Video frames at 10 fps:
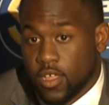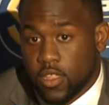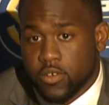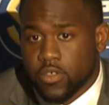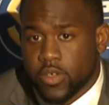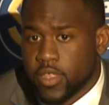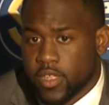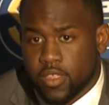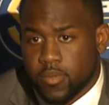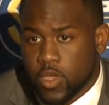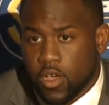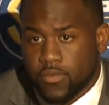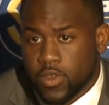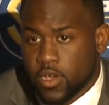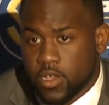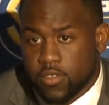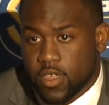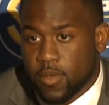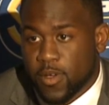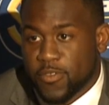there was no key that tipped me off. You know, I just
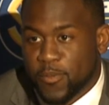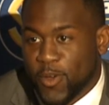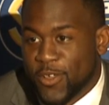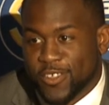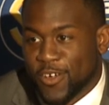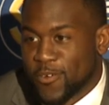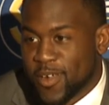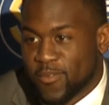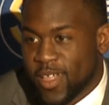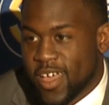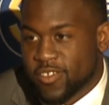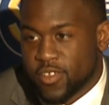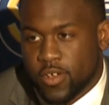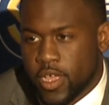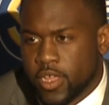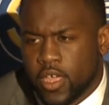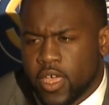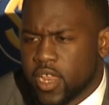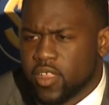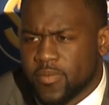came off the ball and saw a red flash. You know, any
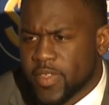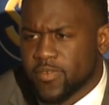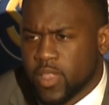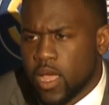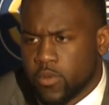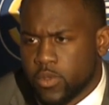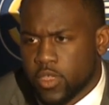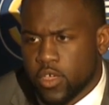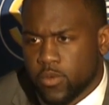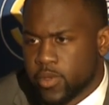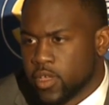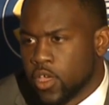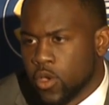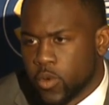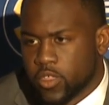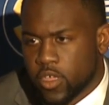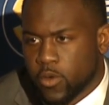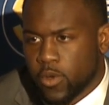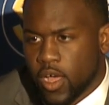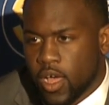any defensive lineman would tell you when when you see
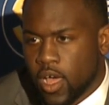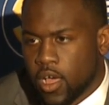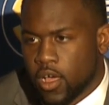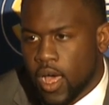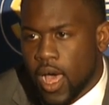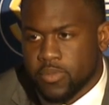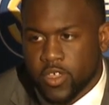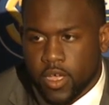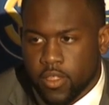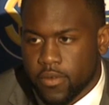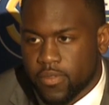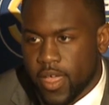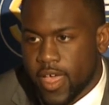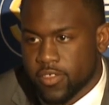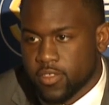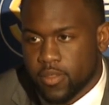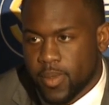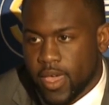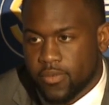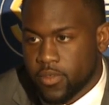a, uh, a opposite color flash in the
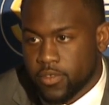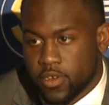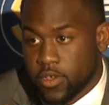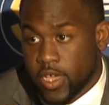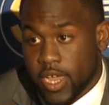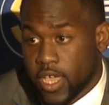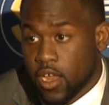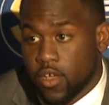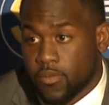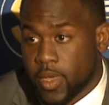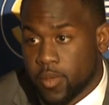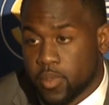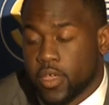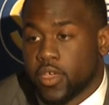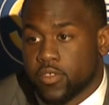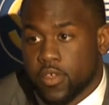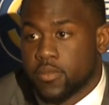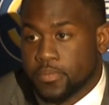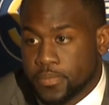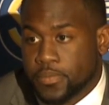backfield, you know you got to get off and make a play. So.